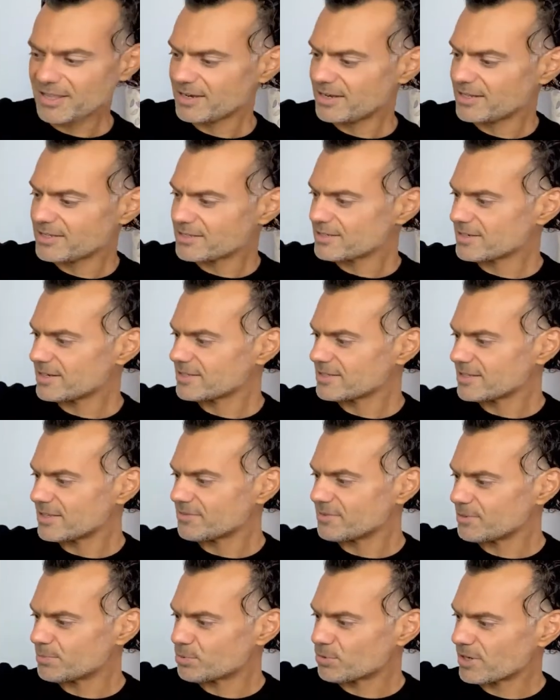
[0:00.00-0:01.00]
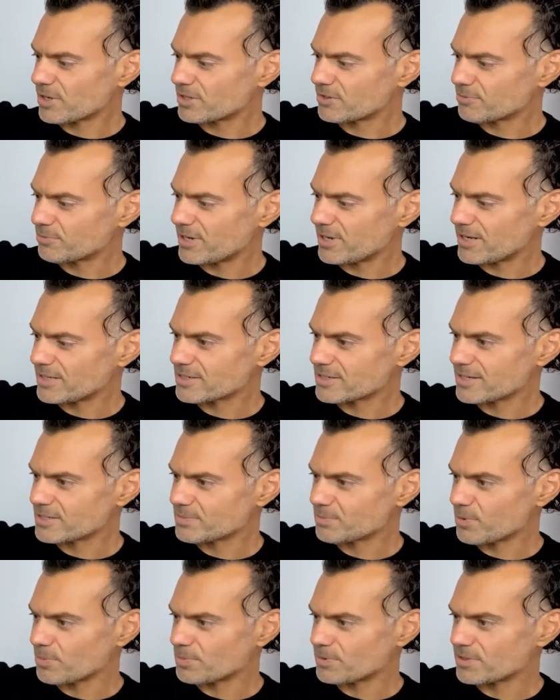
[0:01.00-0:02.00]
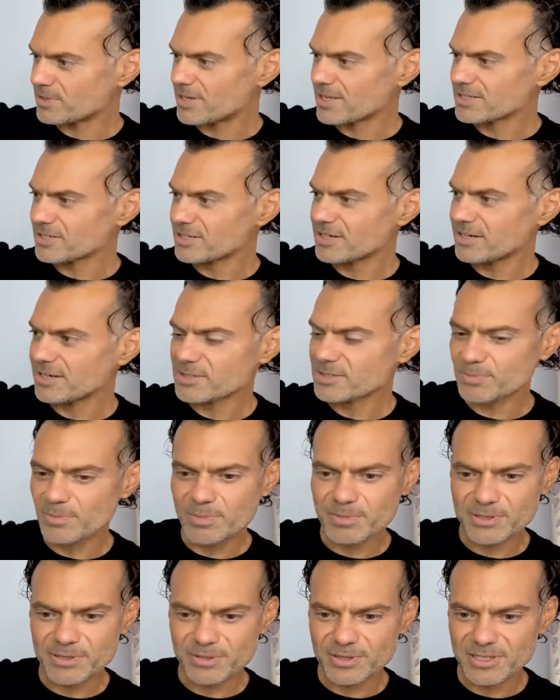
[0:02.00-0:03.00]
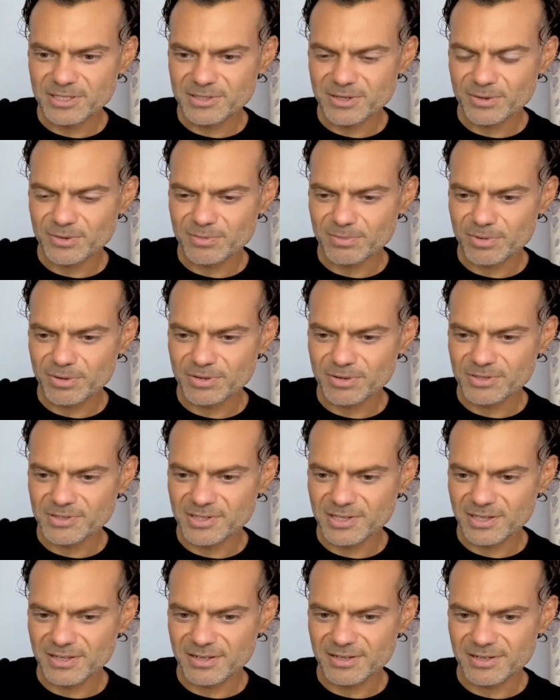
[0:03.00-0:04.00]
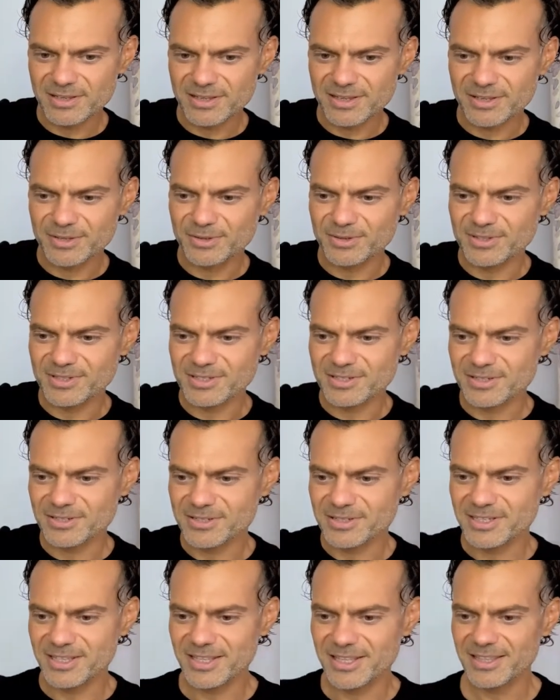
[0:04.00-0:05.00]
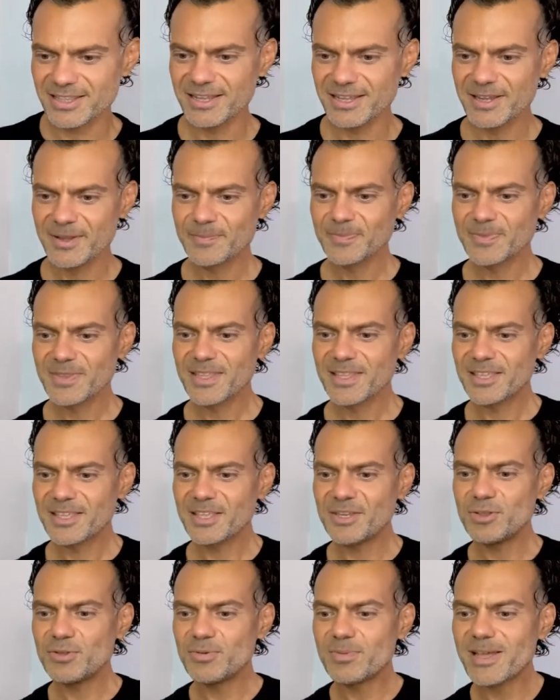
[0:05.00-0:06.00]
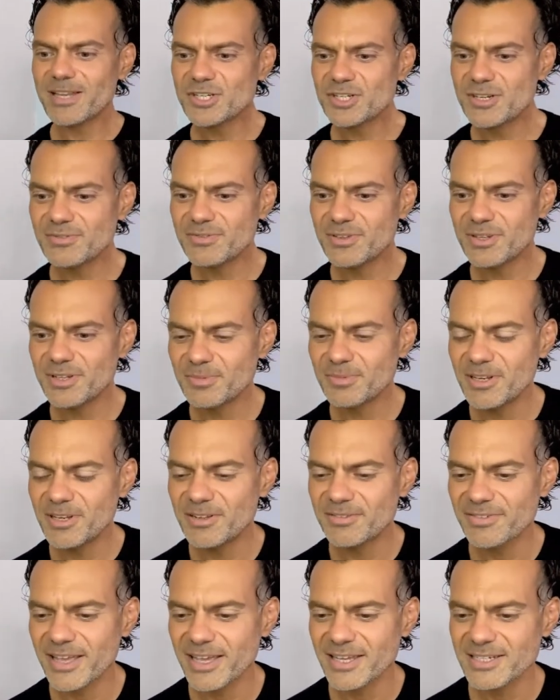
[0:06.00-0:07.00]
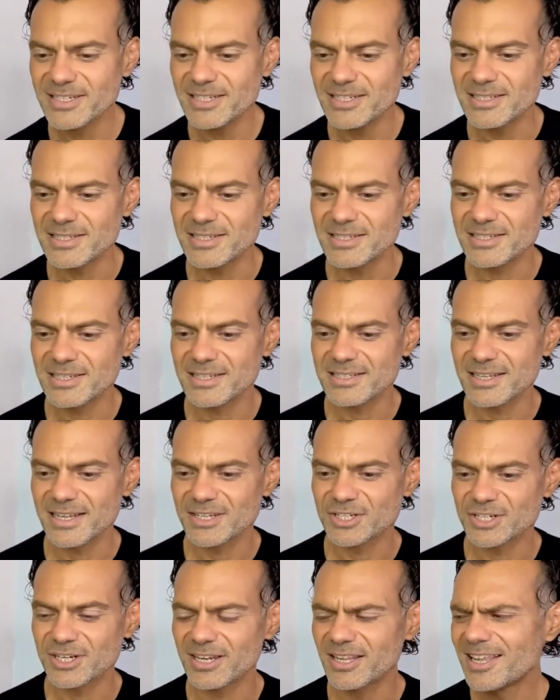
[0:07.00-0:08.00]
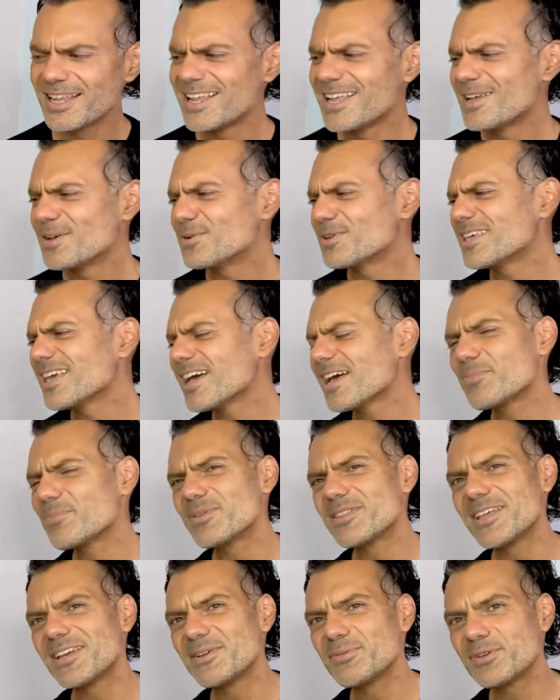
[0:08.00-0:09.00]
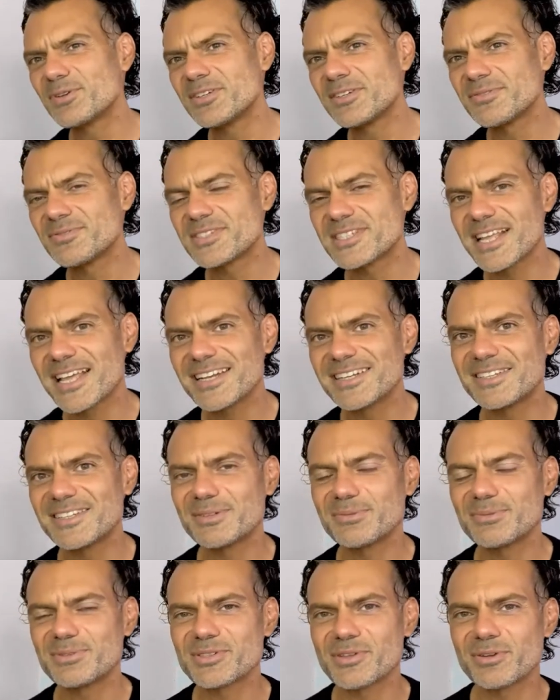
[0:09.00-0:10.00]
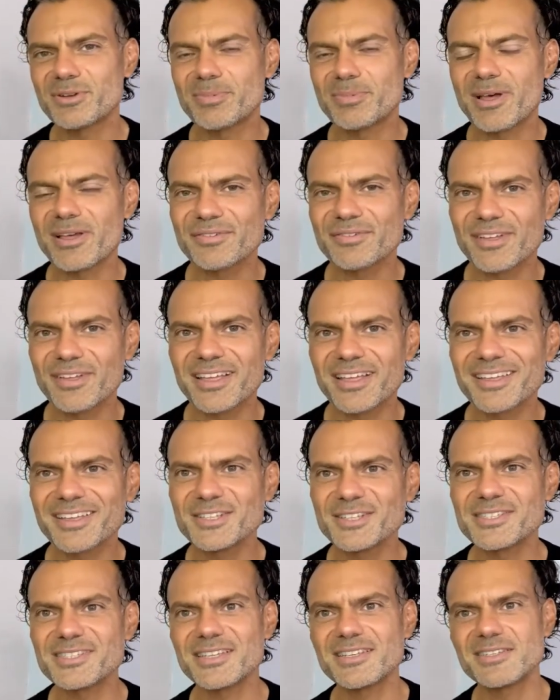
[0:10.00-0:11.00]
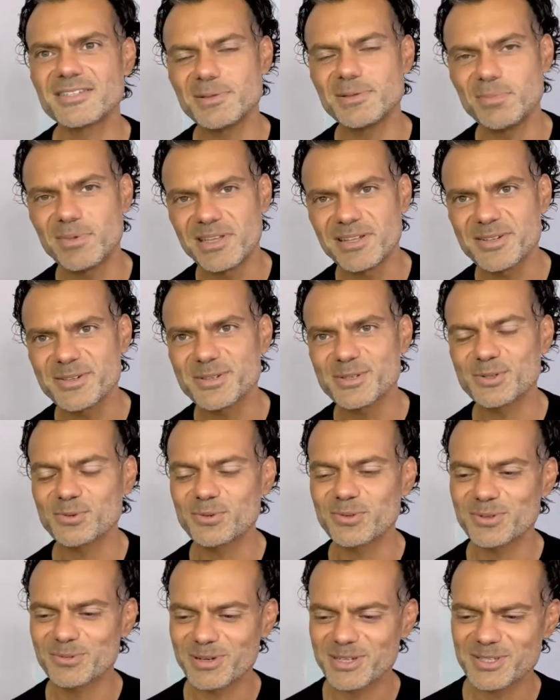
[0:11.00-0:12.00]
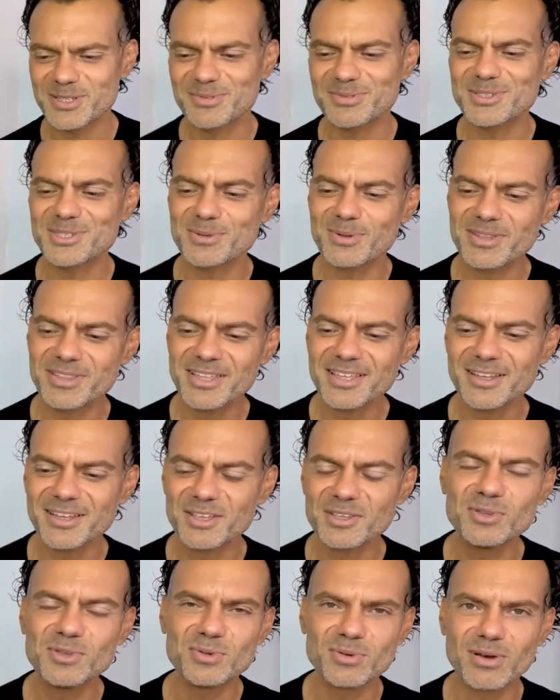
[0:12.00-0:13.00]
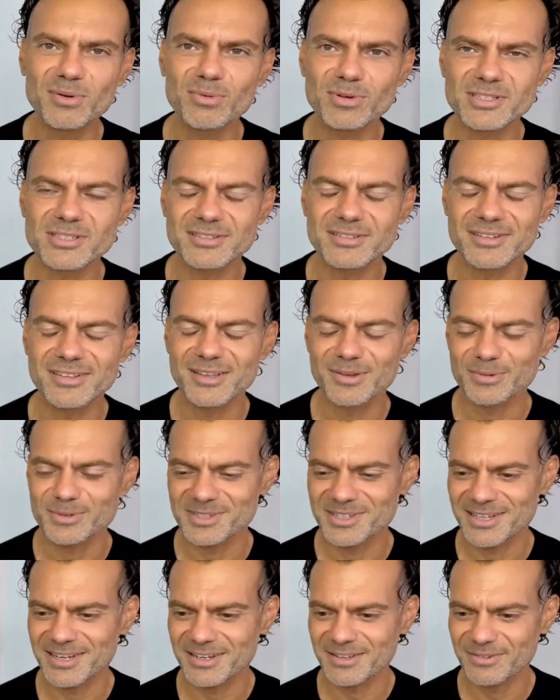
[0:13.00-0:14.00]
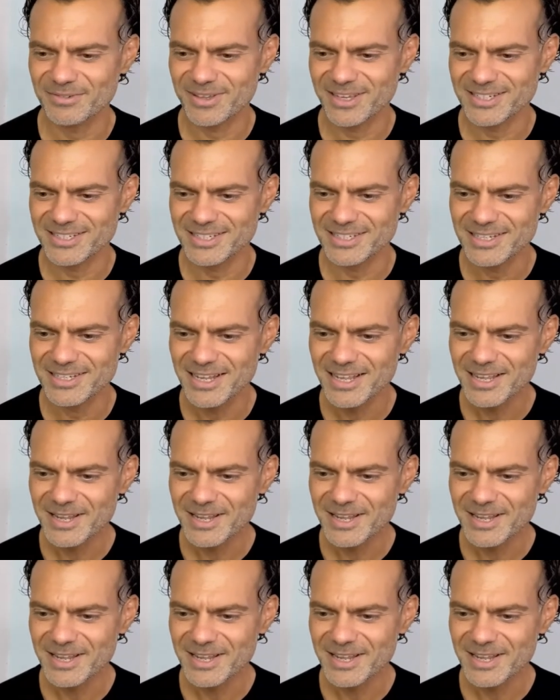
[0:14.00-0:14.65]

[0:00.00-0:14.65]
Let's let's give it pride of place. Let's pop it. Actually, let's pop it on its own box here. Yeah, you can still see that there. Can you imagine if it had been a factice? Says Angela. Yeah, but then it wouldn't have said that it was eau de parfum and sixty mils and all the rest of it. So I think I knew I wasn't I wasn't getting a factice.